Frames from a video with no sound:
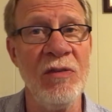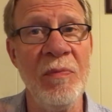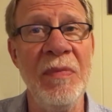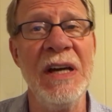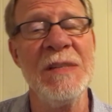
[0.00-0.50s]
you
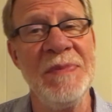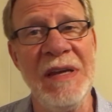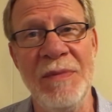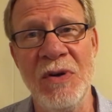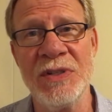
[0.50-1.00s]
must be
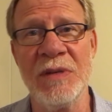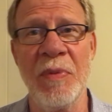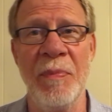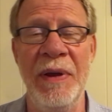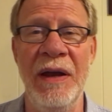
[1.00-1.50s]
emotionally
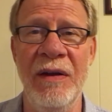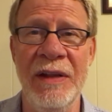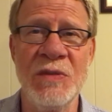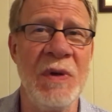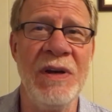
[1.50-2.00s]
prepared.
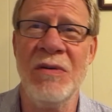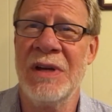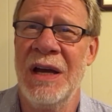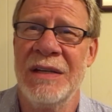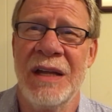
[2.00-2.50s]
That's why no
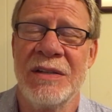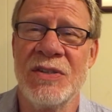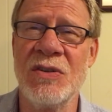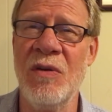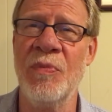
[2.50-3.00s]
contact is
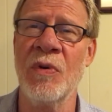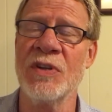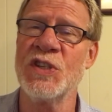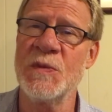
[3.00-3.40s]
so important.